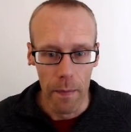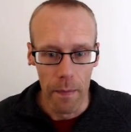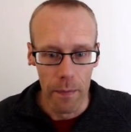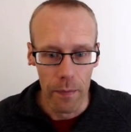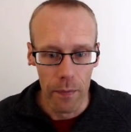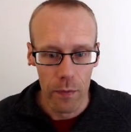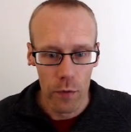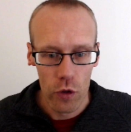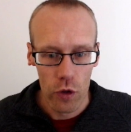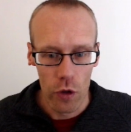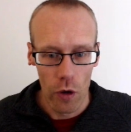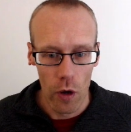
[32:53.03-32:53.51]

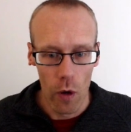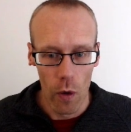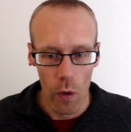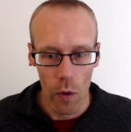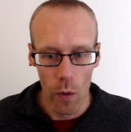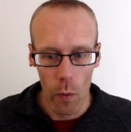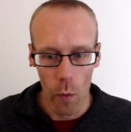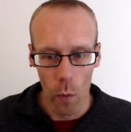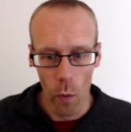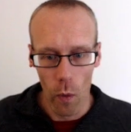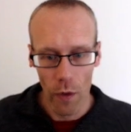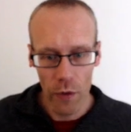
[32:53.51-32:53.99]

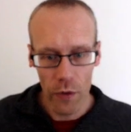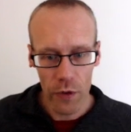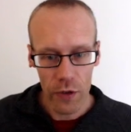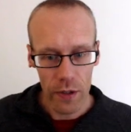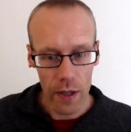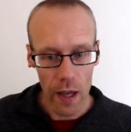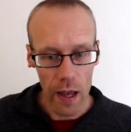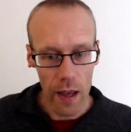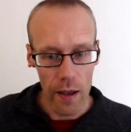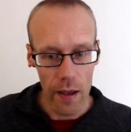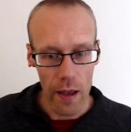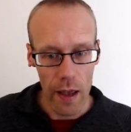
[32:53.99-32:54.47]
So
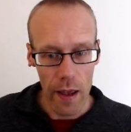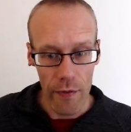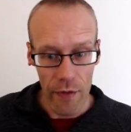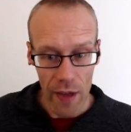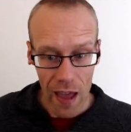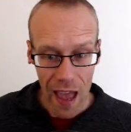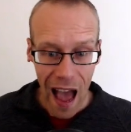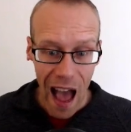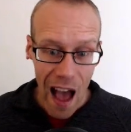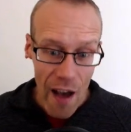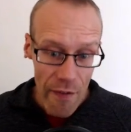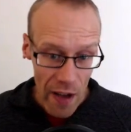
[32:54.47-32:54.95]
if they
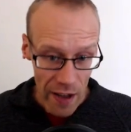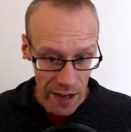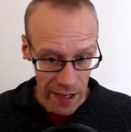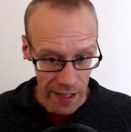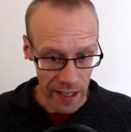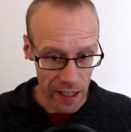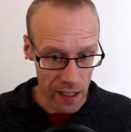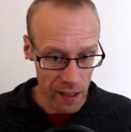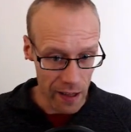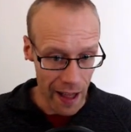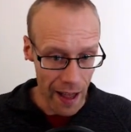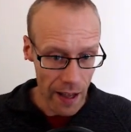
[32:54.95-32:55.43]
have added a
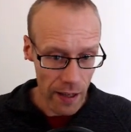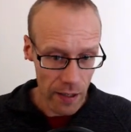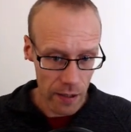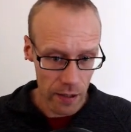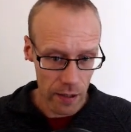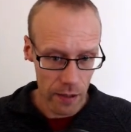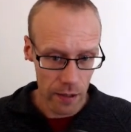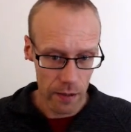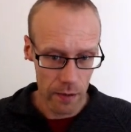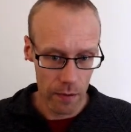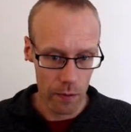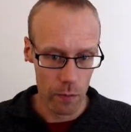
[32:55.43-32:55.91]

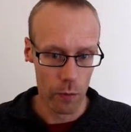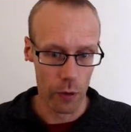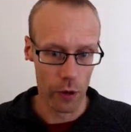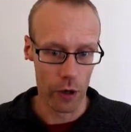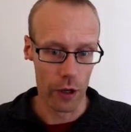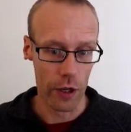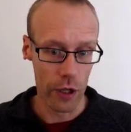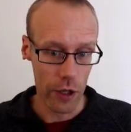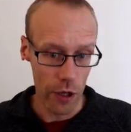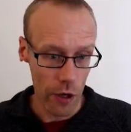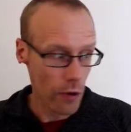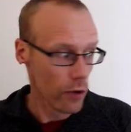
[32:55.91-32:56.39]
class, we're going
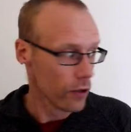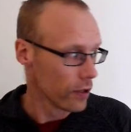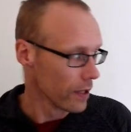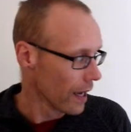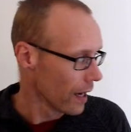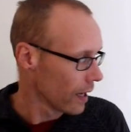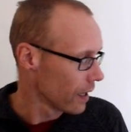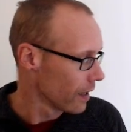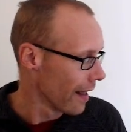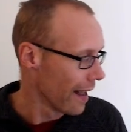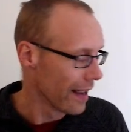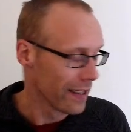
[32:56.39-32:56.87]
to use that
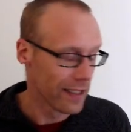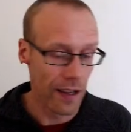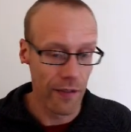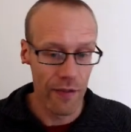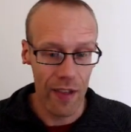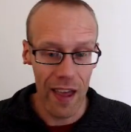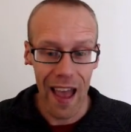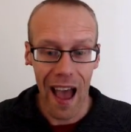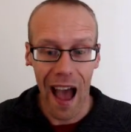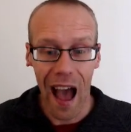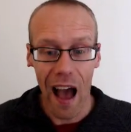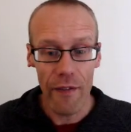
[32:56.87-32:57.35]
class. If
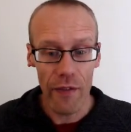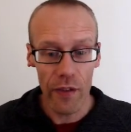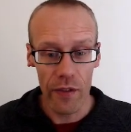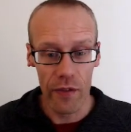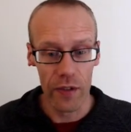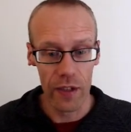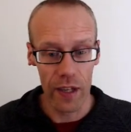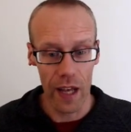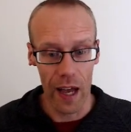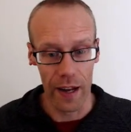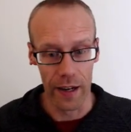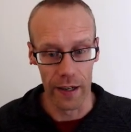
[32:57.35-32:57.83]
they
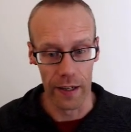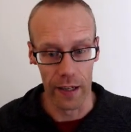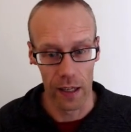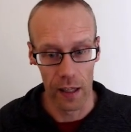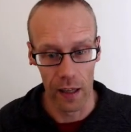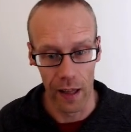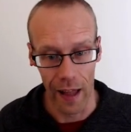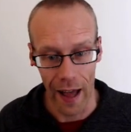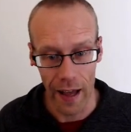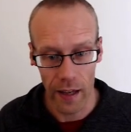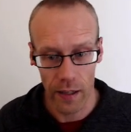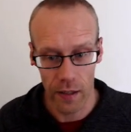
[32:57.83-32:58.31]
haven't added a
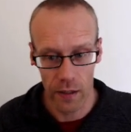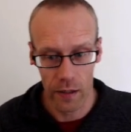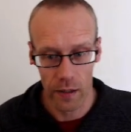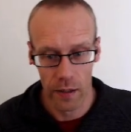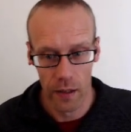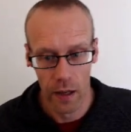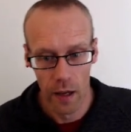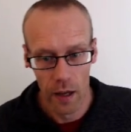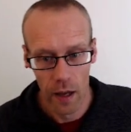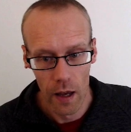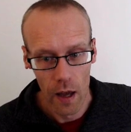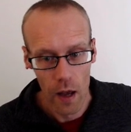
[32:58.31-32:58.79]
class,
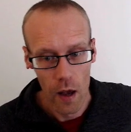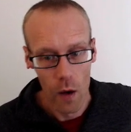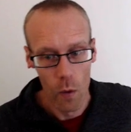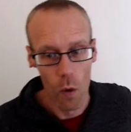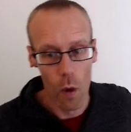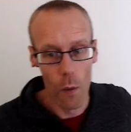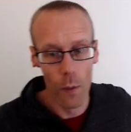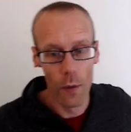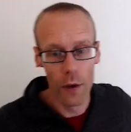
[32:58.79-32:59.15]
what we're